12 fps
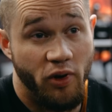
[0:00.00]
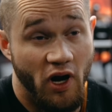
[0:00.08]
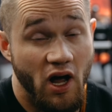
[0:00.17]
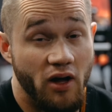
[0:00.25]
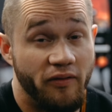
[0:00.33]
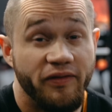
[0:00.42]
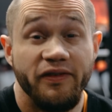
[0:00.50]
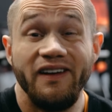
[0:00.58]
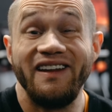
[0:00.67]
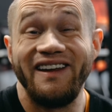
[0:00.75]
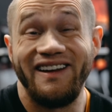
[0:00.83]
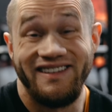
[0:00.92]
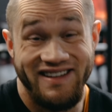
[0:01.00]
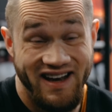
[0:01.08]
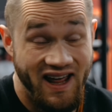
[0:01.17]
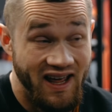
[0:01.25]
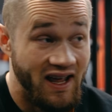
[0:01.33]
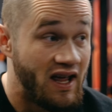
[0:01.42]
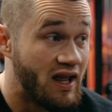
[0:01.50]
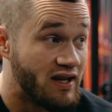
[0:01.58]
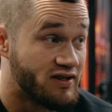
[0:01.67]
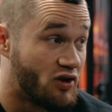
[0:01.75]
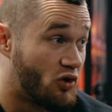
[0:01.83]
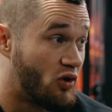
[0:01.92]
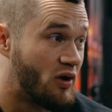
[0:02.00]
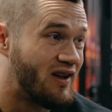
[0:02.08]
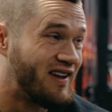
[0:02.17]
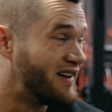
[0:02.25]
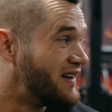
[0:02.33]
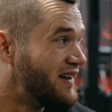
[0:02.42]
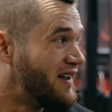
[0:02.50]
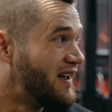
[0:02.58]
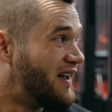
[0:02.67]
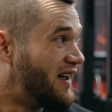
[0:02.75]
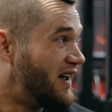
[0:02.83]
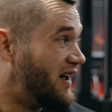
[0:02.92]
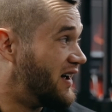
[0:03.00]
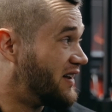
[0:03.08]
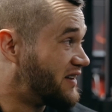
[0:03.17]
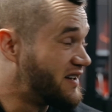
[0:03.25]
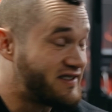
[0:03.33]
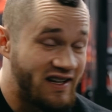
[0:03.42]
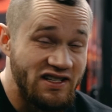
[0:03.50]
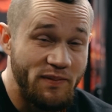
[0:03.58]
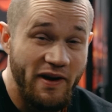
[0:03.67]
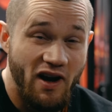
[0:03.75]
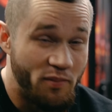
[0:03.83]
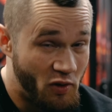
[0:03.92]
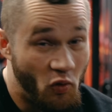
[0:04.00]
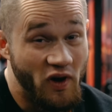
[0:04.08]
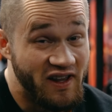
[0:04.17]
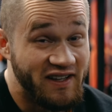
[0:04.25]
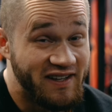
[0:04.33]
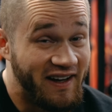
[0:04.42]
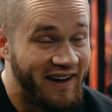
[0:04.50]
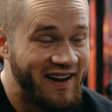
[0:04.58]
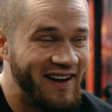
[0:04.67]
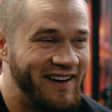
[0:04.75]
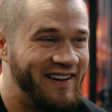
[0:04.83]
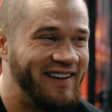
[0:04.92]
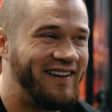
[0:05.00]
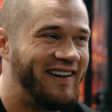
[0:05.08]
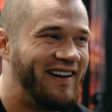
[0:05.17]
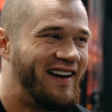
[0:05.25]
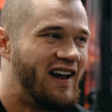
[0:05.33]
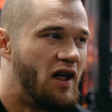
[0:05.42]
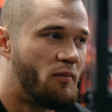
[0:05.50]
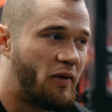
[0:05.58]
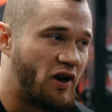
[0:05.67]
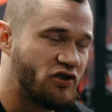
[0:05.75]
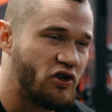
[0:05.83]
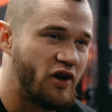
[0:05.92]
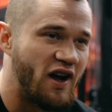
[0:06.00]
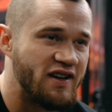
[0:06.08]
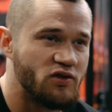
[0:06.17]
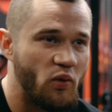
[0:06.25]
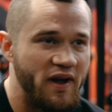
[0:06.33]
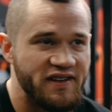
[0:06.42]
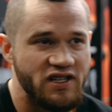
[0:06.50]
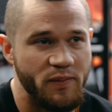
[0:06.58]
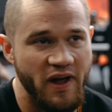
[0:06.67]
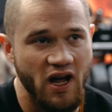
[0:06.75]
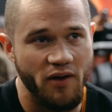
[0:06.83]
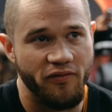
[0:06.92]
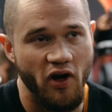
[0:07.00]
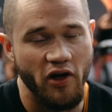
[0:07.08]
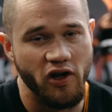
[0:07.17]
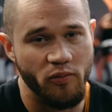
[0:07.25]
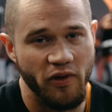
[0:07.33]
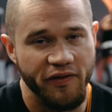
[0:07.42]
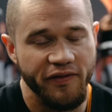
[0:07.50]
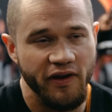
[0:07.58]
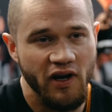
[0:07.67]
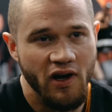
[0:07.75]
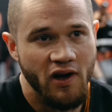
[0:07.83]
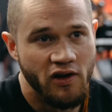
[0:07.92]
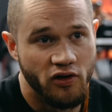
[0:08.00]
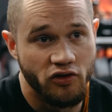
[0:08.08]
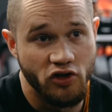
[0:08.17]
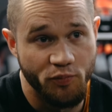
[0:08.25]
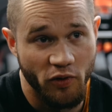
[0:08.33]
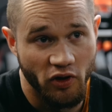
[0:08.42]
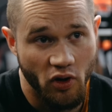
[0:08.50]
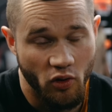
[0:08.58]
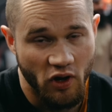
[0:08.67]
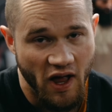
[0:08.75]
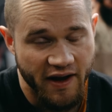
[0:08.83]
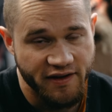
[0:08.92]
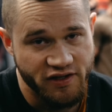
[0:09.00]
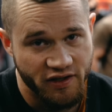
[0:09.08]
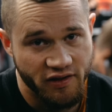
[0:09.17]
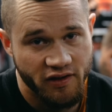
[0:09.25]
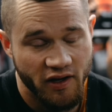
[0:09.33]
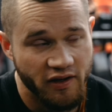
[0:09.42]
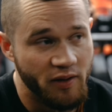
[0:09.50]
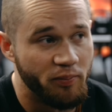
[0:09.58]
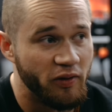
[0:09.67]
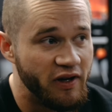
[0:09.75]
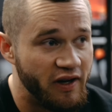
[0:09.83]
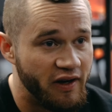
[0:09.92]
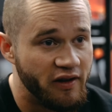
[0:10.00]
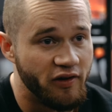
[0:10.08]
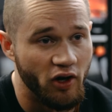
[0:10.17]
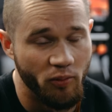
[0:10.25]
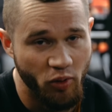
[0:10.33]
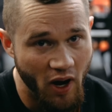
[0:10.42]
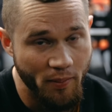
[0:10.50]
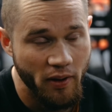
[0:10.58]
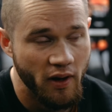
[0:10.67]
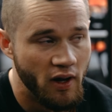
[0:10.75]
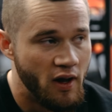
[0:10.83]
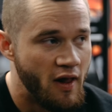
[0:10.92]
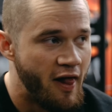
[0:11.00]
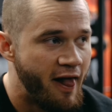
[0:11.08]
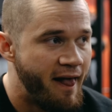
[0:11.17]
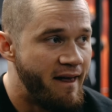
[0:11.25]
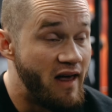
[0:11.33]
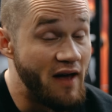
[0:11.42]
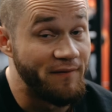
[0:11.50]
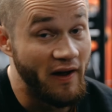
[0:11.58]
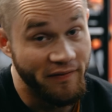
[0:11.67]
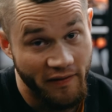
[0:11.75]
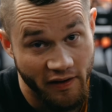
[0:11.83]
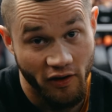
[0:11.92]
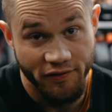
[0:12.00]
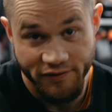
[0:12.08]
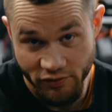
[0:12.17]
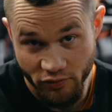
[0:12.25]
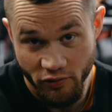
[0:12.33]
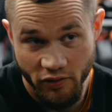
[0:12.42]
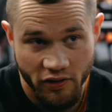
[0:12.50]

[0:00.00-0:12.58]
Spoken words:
but I am feeling it today. So these sets might all be 1 in the tank, but I'll show you guys ways to make up volume if you're super low in glycogen and depleted during prep, if I fail to